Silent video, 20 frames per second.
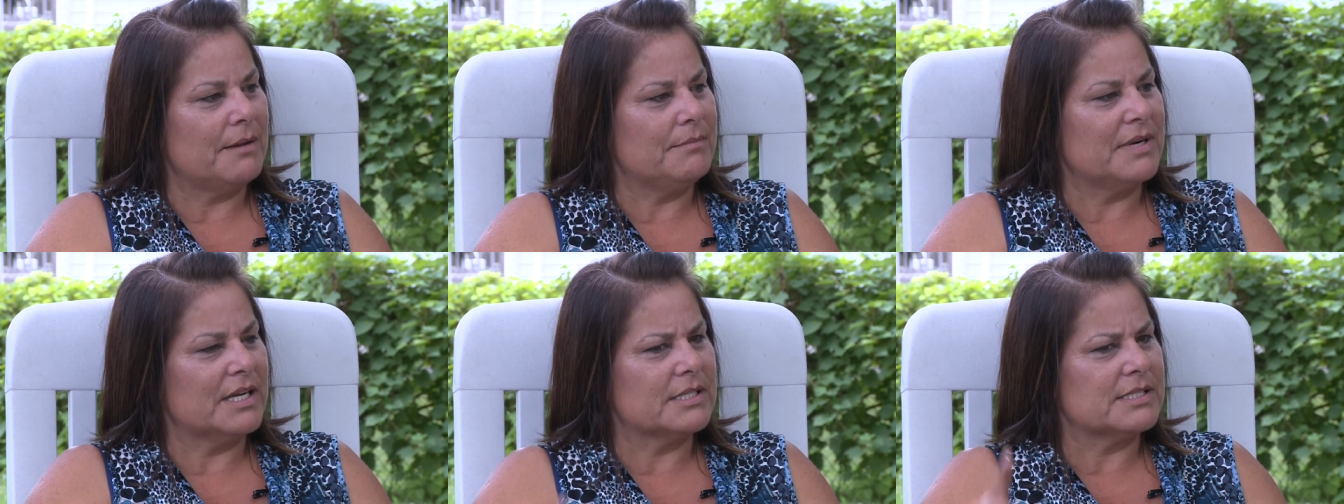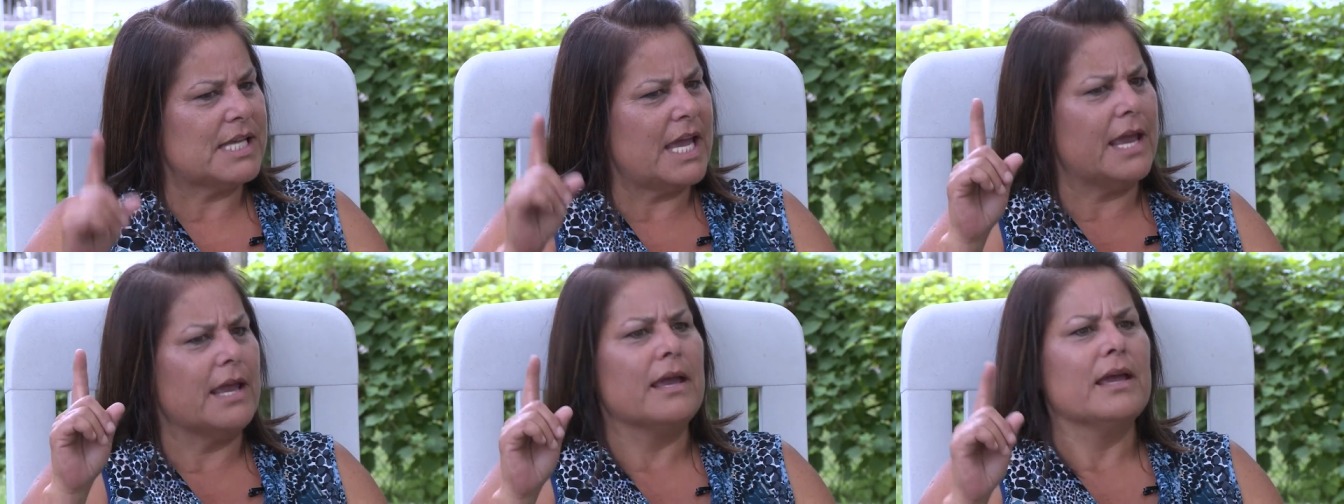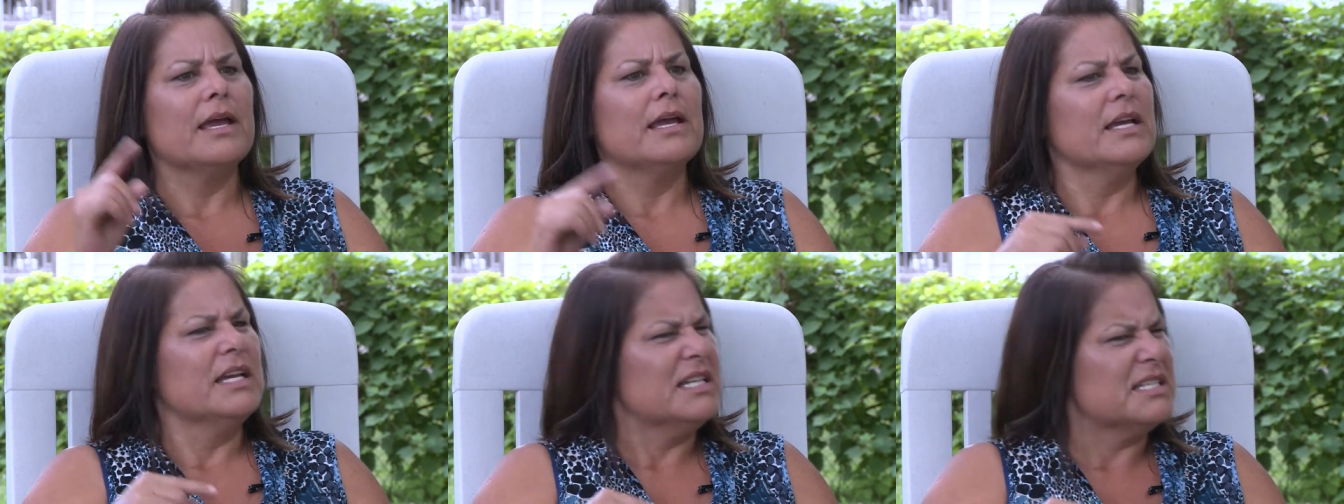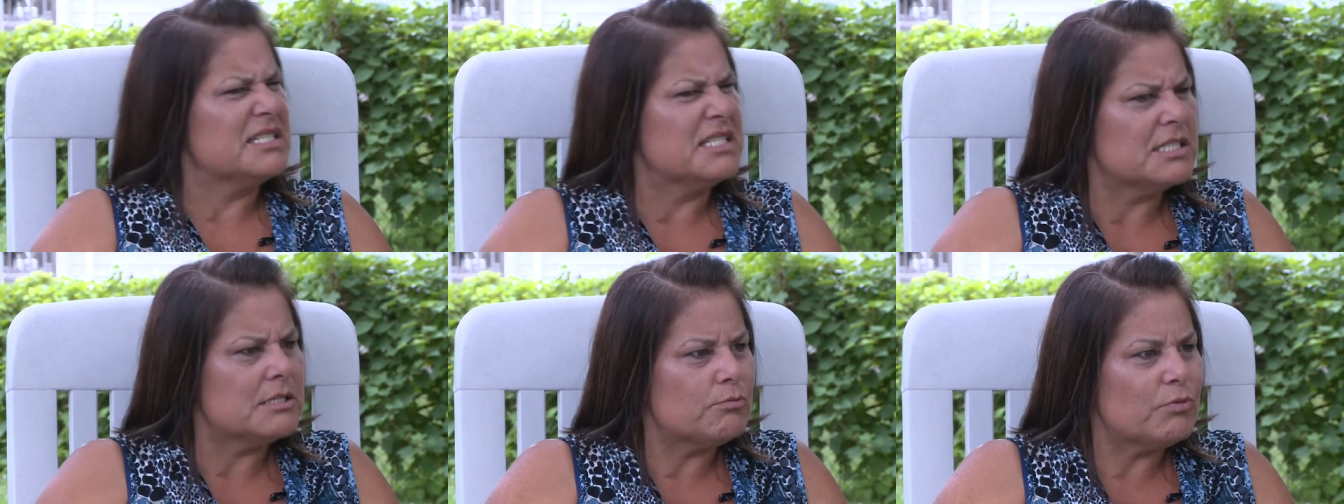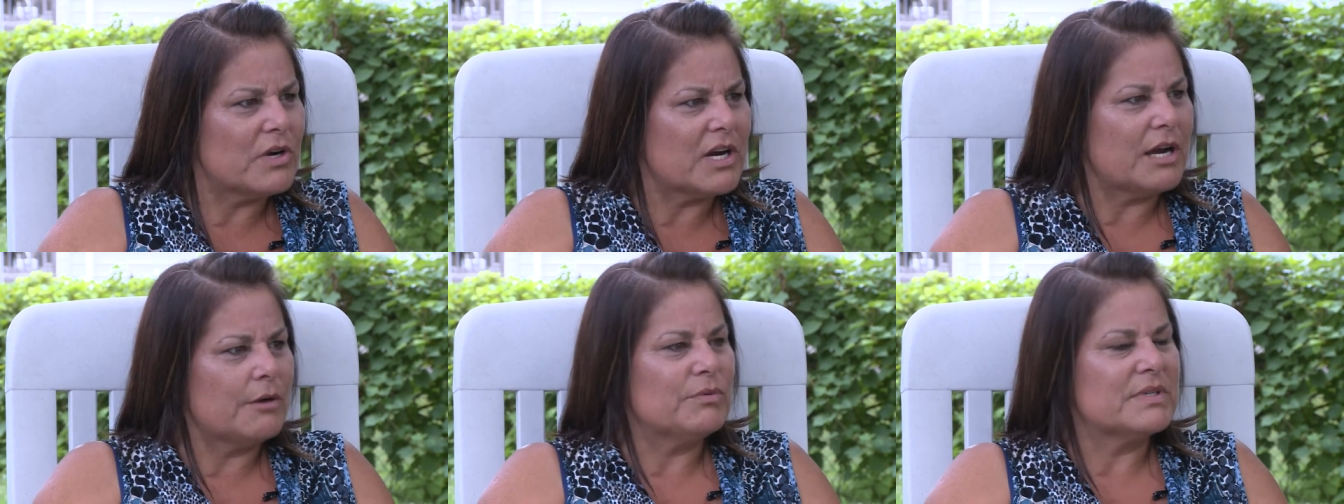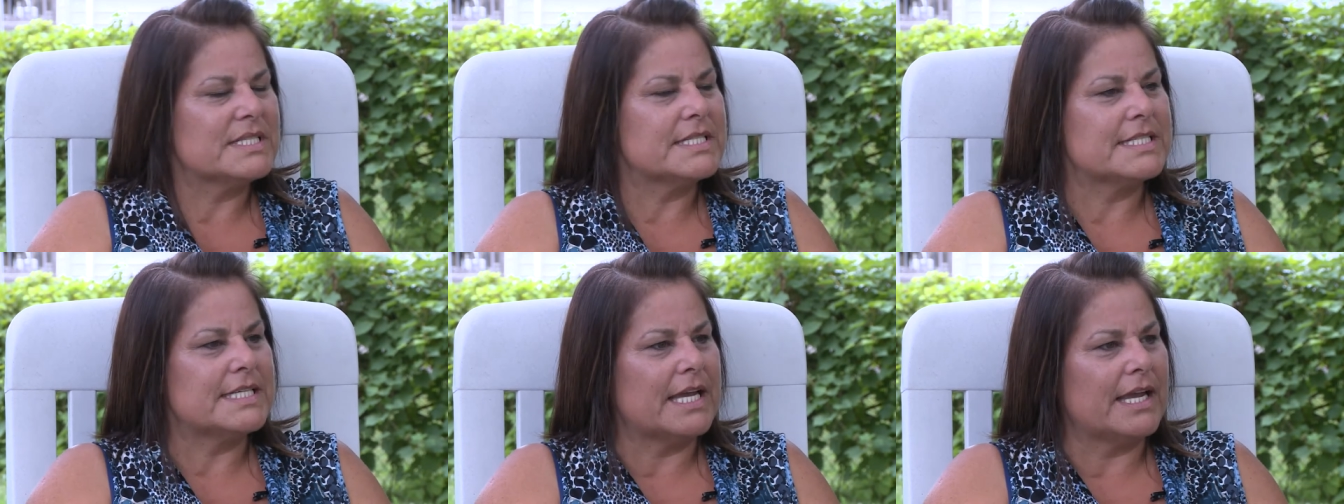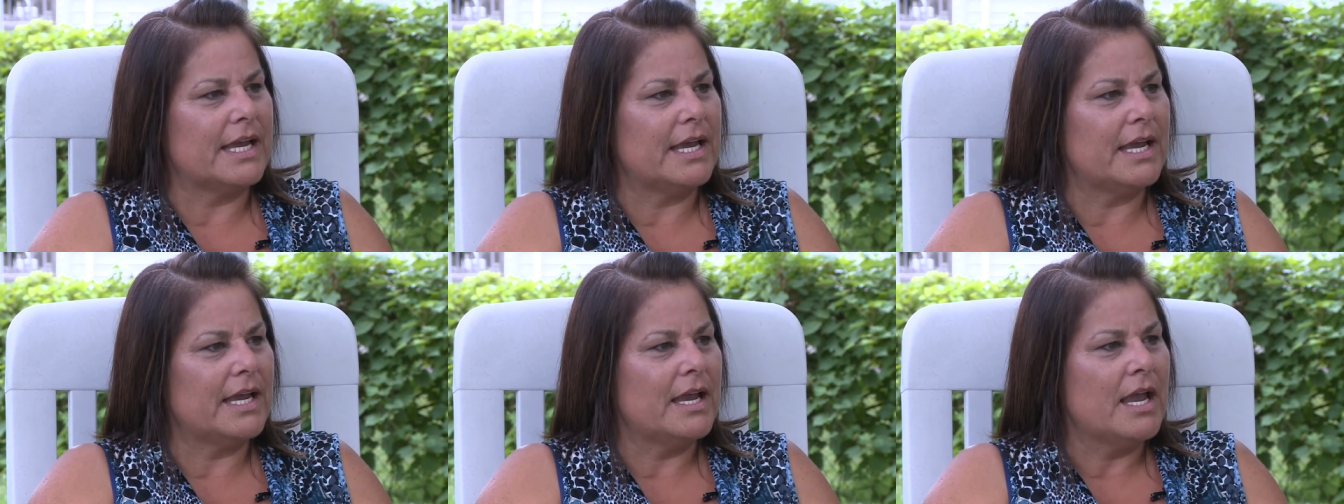And I goes, hey, is this where I would
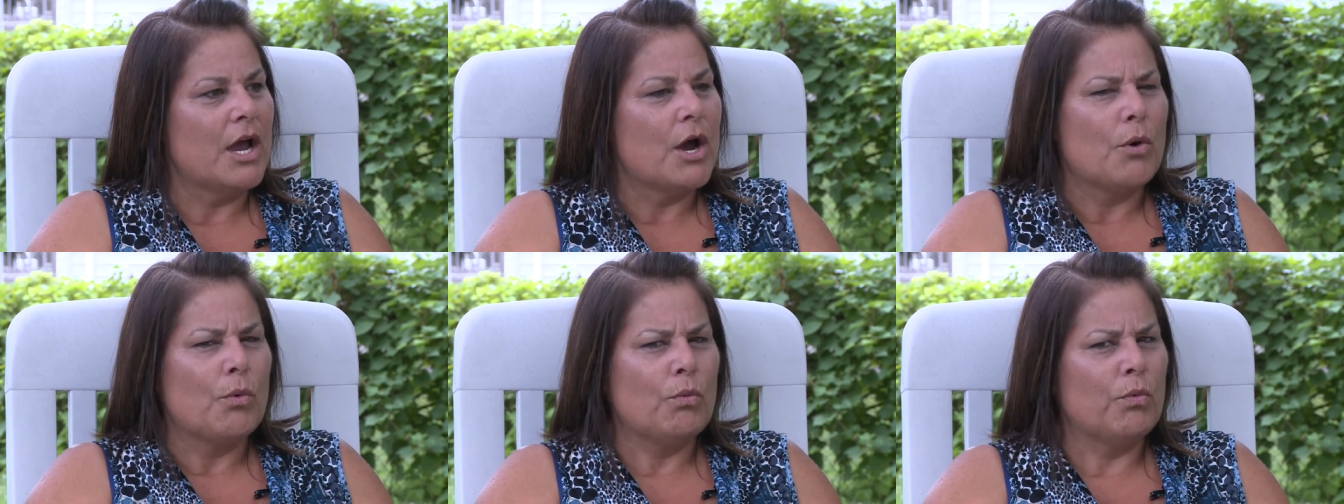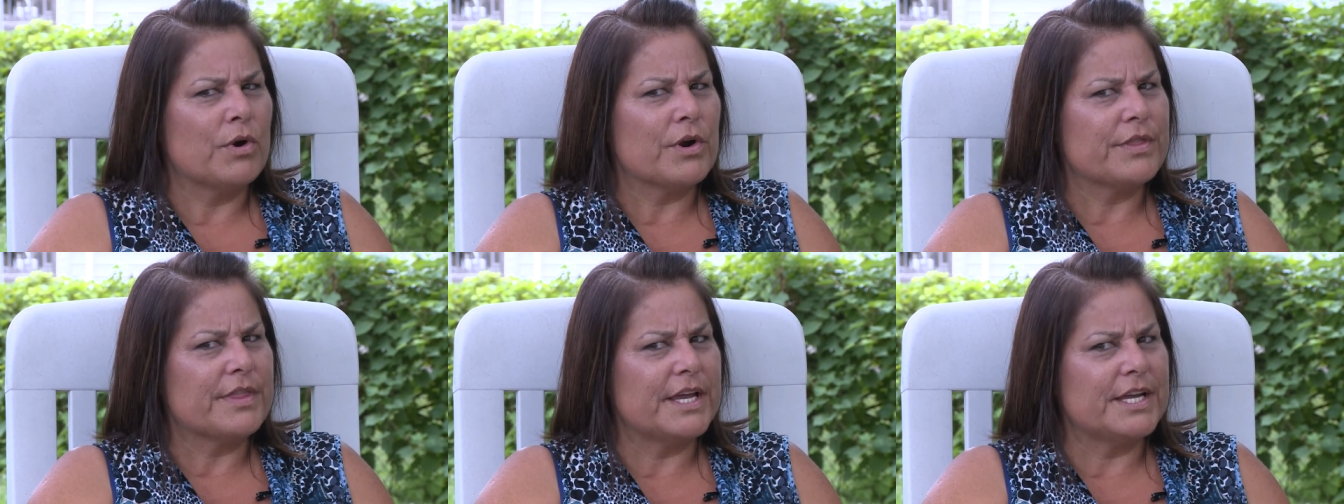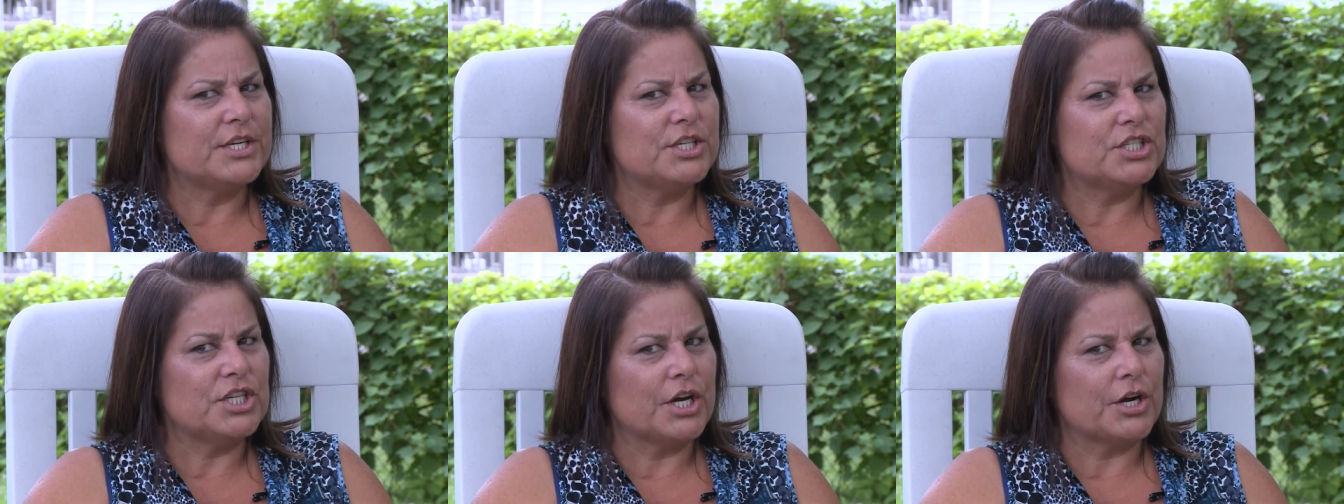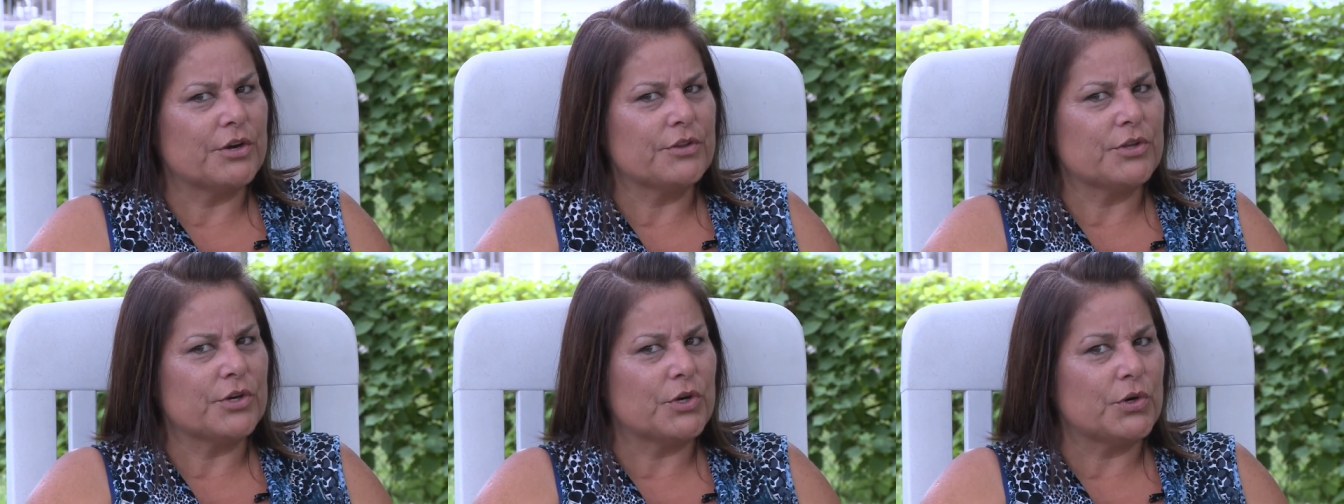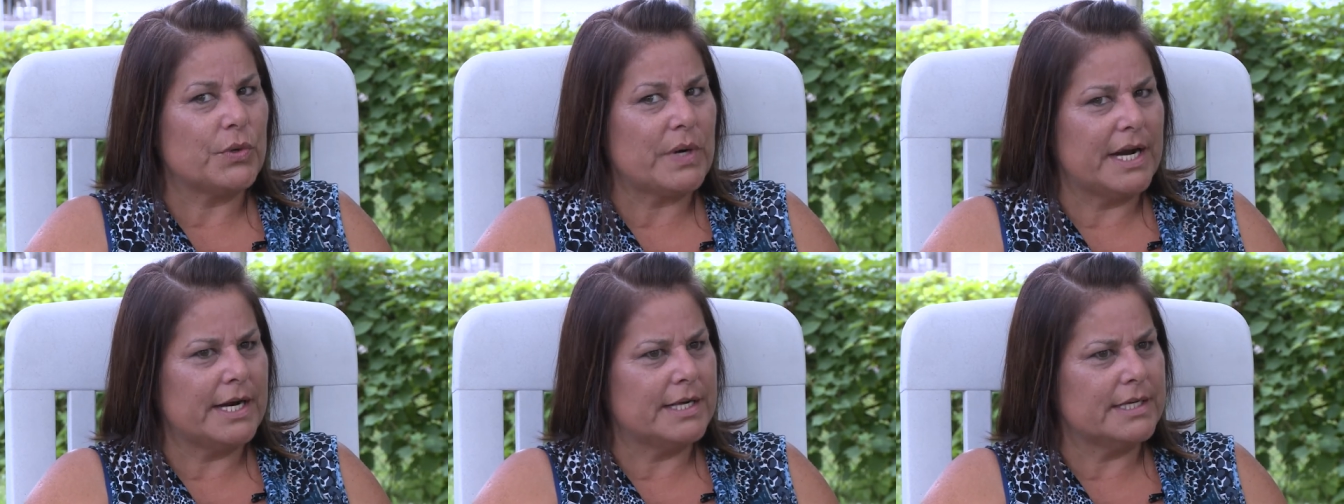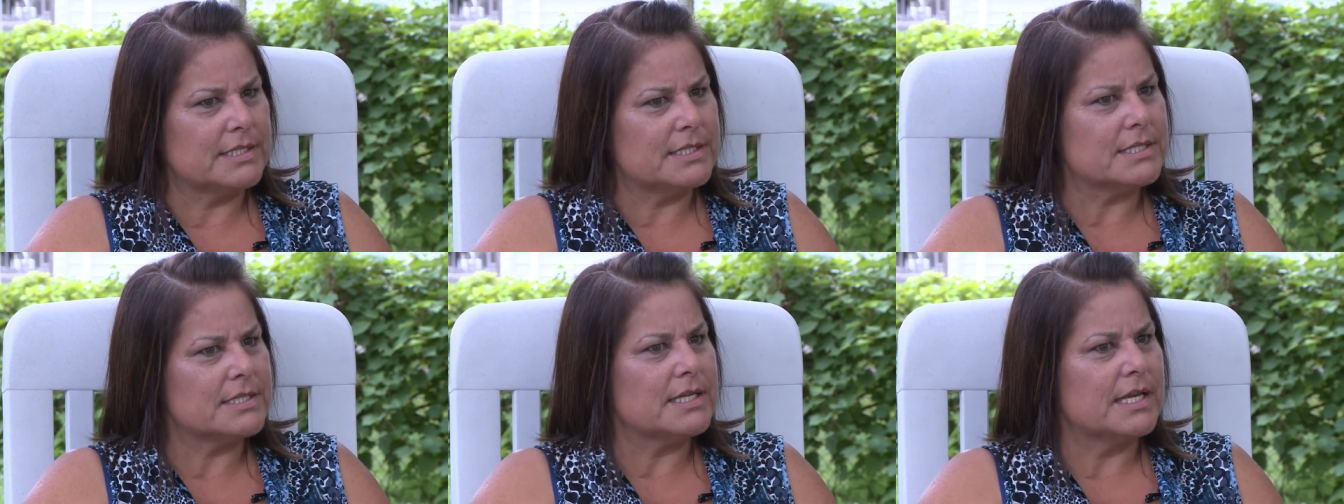say where they share their credits,